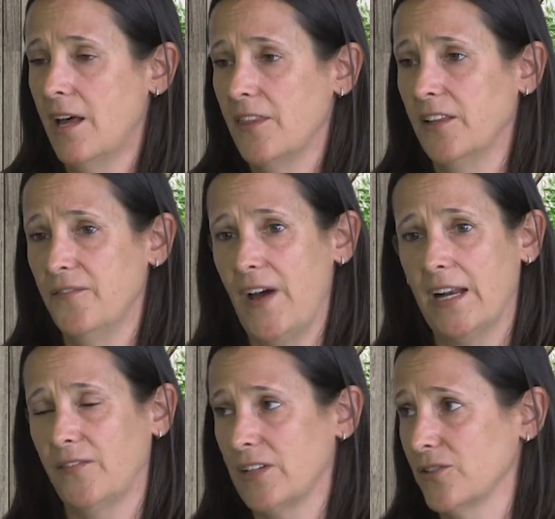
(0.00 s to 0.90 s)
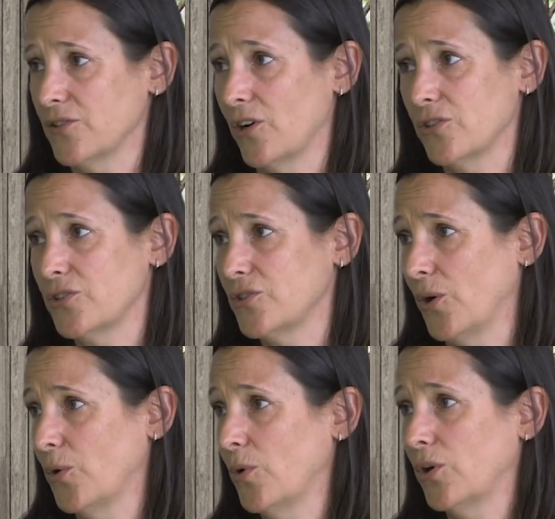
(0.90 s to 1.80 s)
the lymphatic vessels are
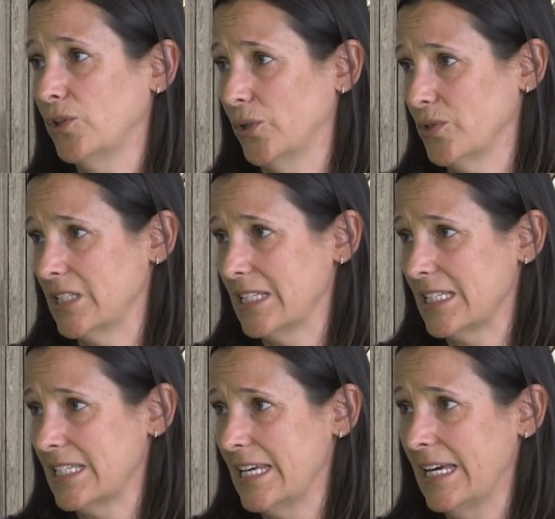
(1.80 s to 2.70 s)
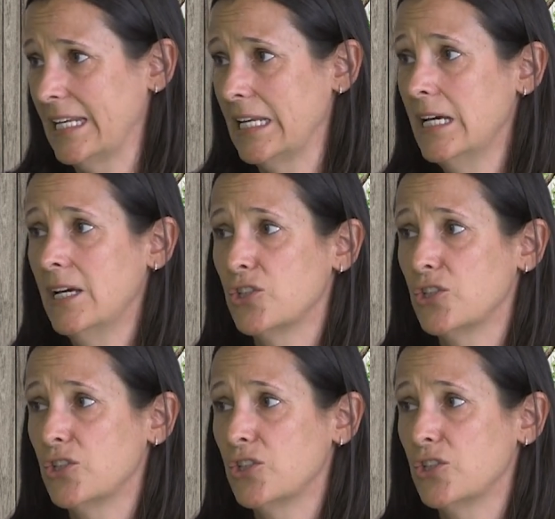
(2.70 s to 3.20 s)
so close to the skin.